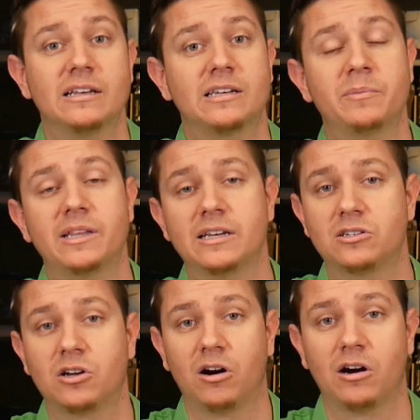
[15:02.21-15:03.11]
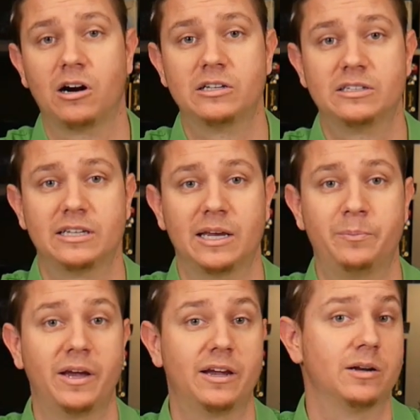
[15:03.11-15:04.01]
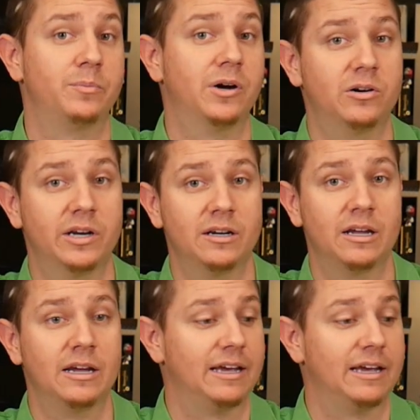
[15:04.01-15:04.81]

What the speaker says: Some of these cards say pick an opponent,